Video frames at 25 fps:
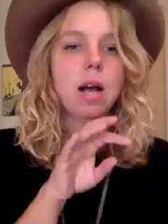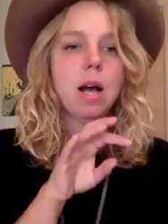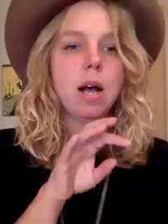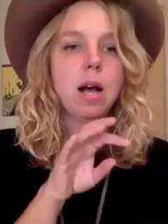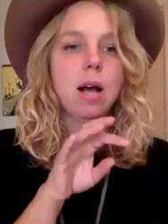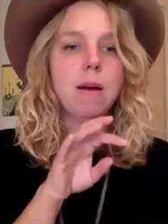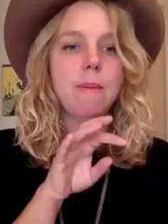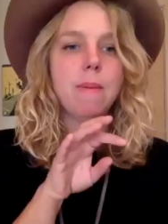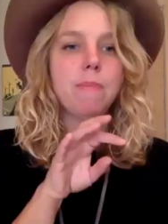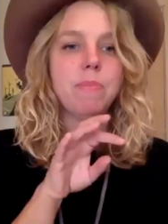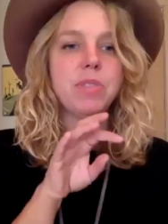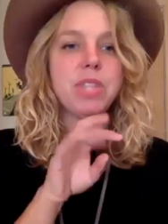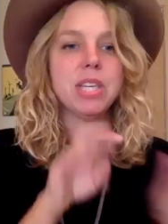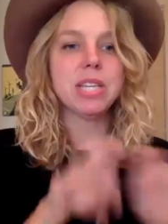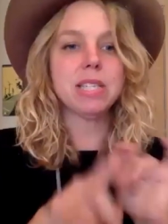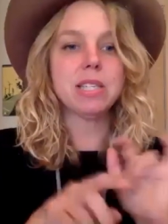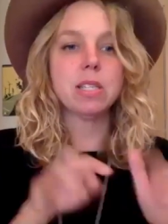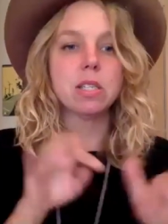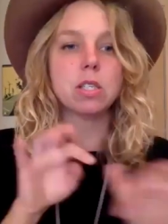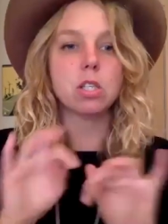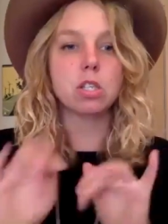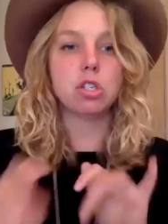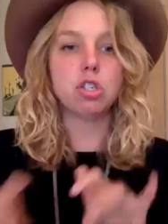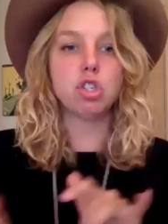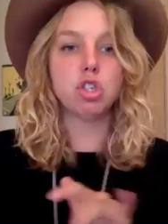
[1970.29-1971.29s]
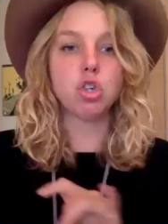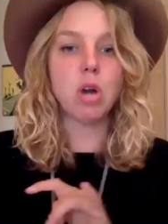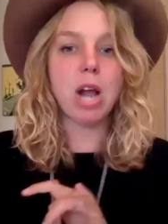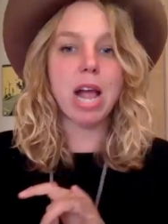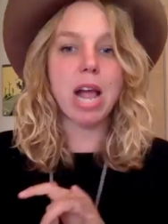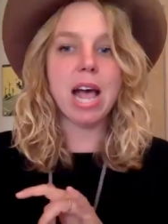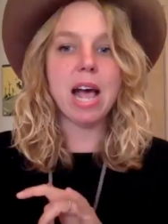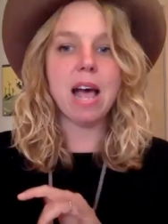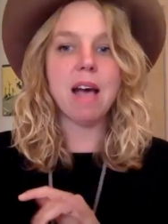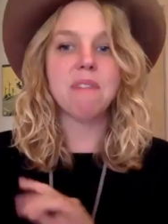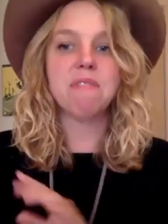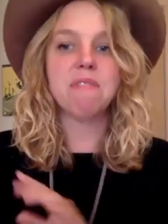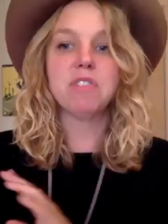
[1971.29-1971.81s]
um, this is a
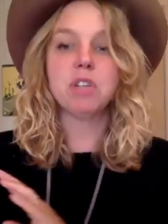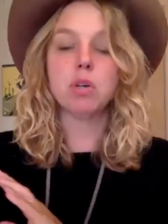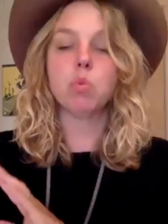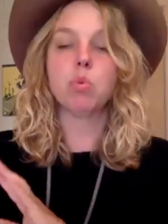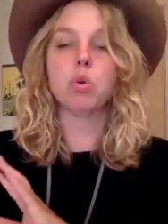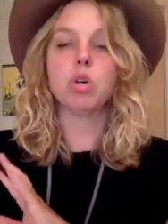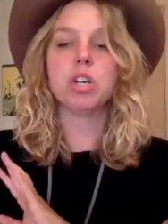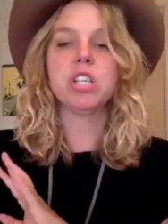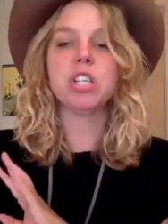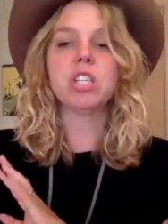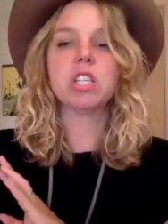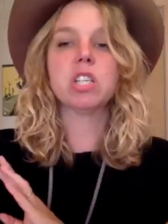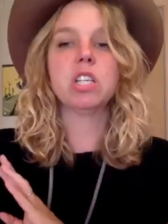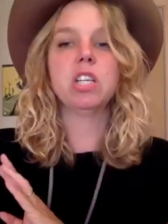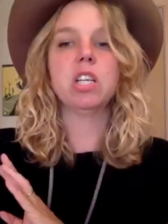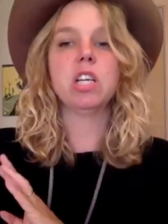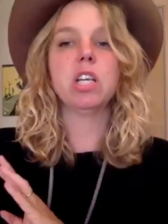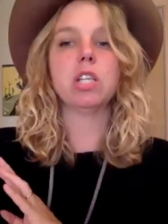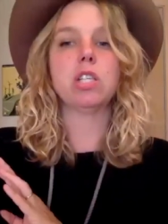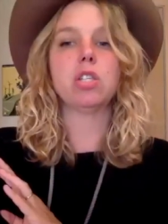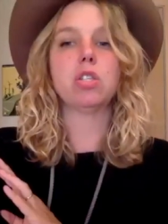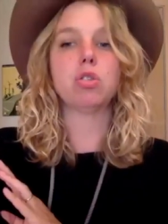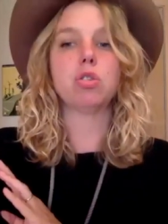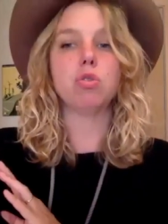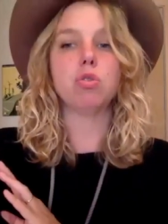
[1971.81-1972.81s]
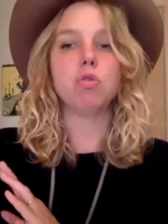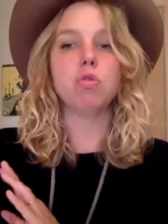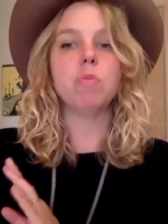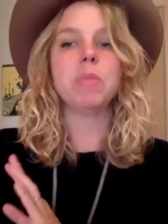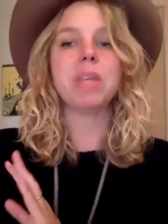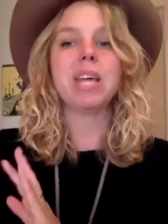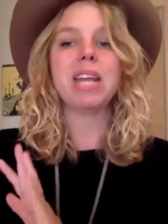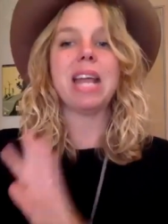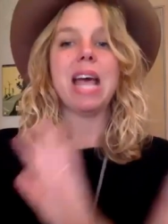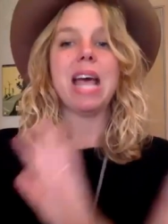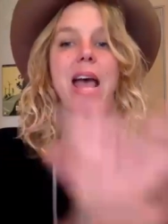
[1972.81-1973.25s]
draft. We're just going to assume that